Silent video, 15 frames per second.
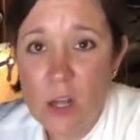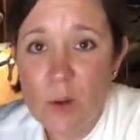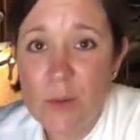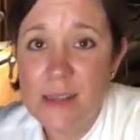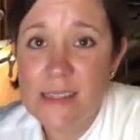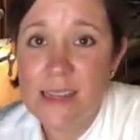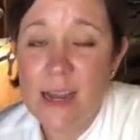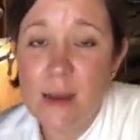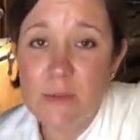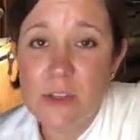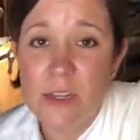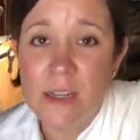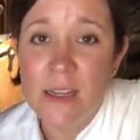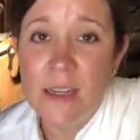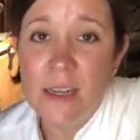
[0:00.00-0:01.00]
always an
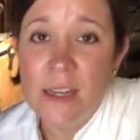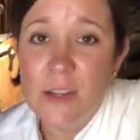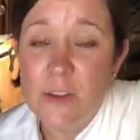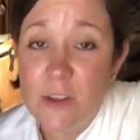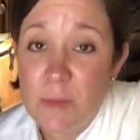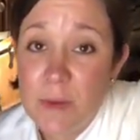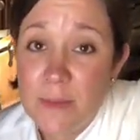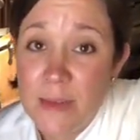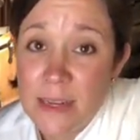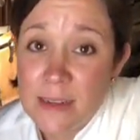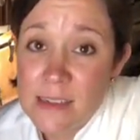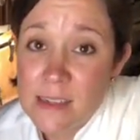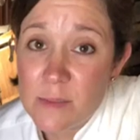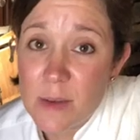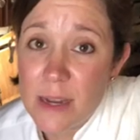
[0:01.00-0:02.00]
option. You can be mean to
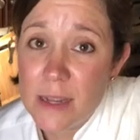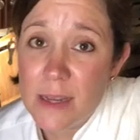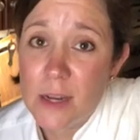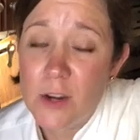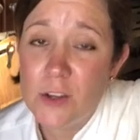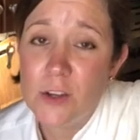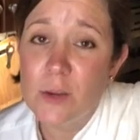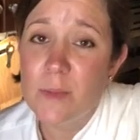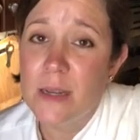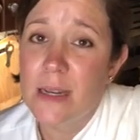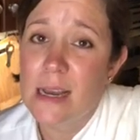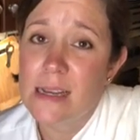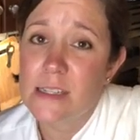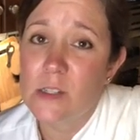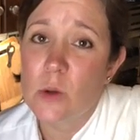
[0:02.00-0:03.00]
somebody or you can be
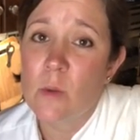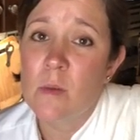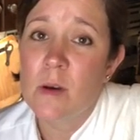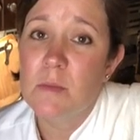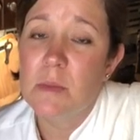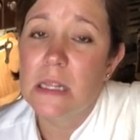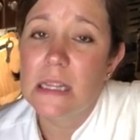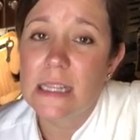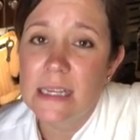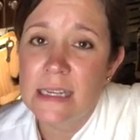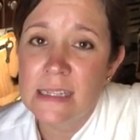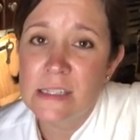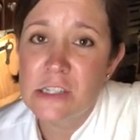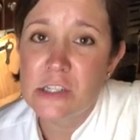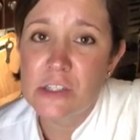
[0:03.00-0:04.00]
nice to them.
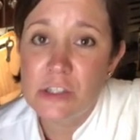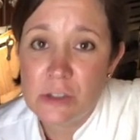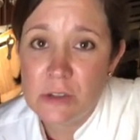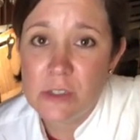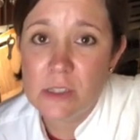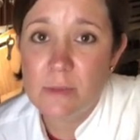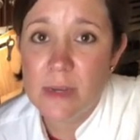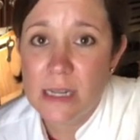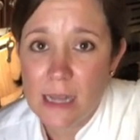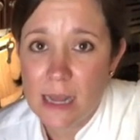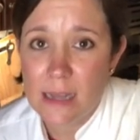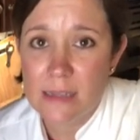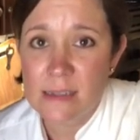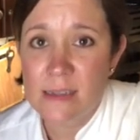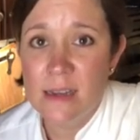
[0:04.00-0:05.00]
Please choose to be
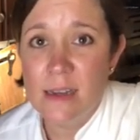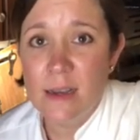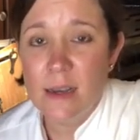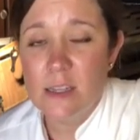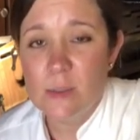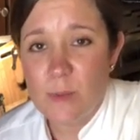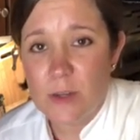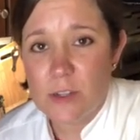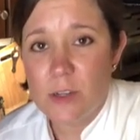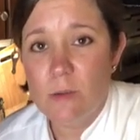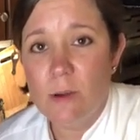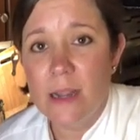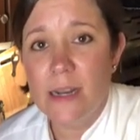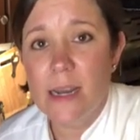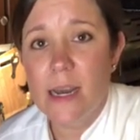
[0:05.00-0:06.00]
nice, especially
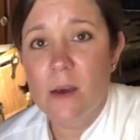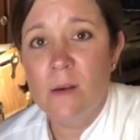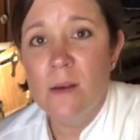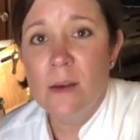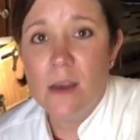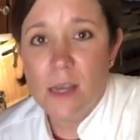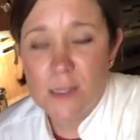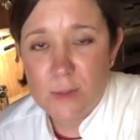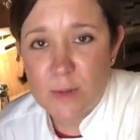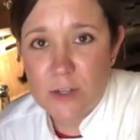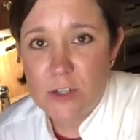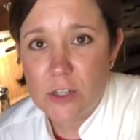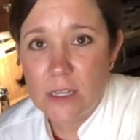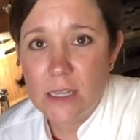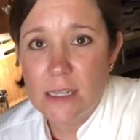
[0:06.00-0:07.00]
right now,
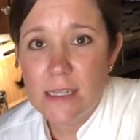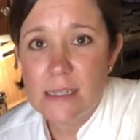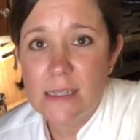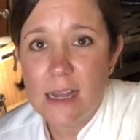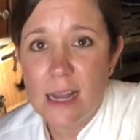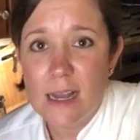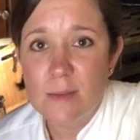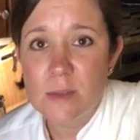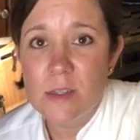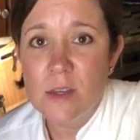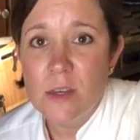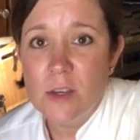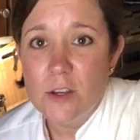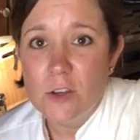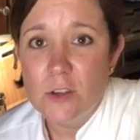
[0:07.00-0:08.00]
especially in these times.
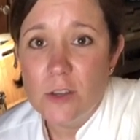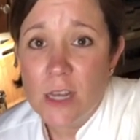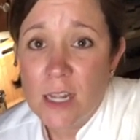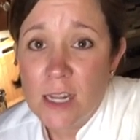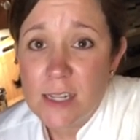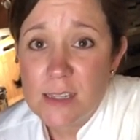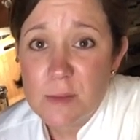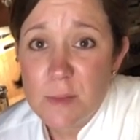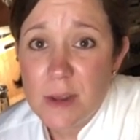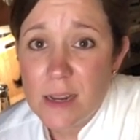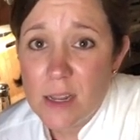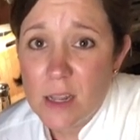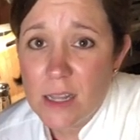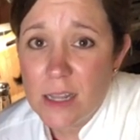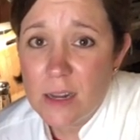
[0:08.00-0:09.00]
You yelling at
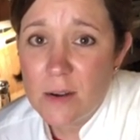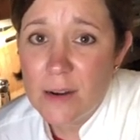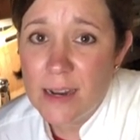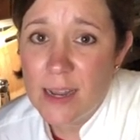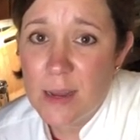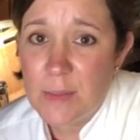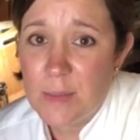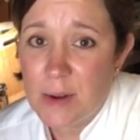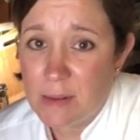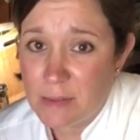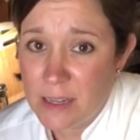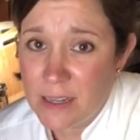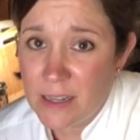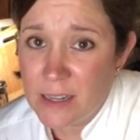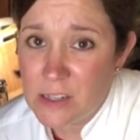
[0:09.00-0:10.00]
somebody on the internet probably
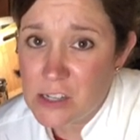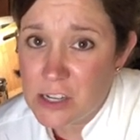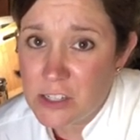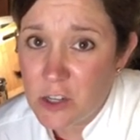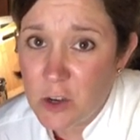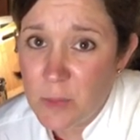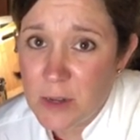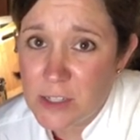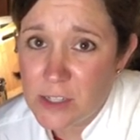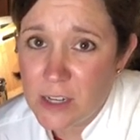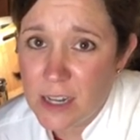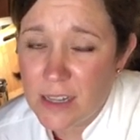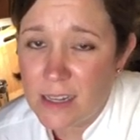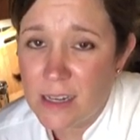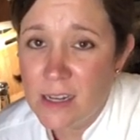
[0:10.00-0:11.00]
ain't gonna change a whole bunch of
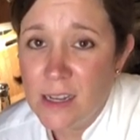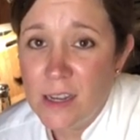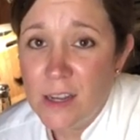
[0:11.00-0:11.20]
nothing.